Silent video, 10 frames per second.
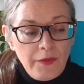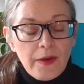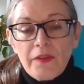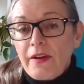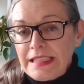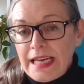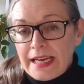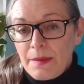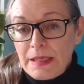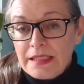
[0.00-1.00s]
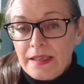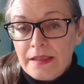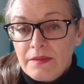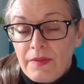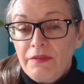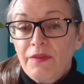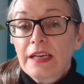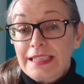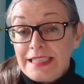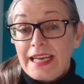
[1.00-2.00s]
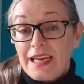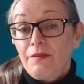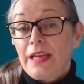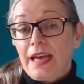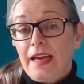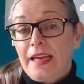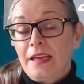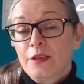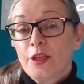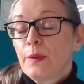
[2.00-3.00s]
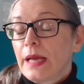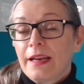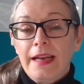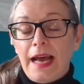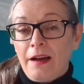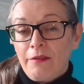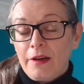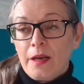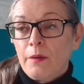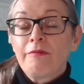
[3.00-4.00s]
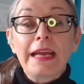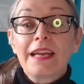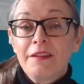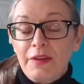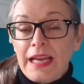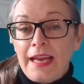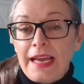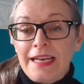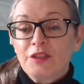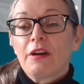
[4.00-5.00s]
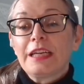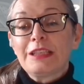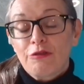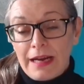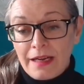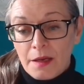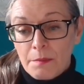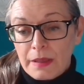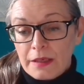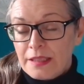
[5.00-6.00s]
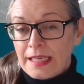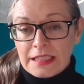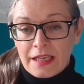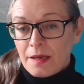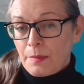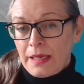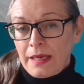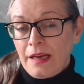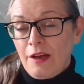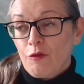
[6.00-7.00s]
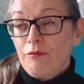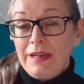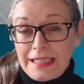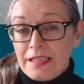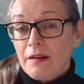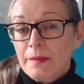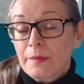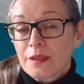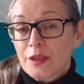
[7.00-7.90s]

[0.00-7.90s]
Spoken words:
if you have a very techie business, then find a techie VA. Don't get a regular VA and then try and train them, because that's going to be really time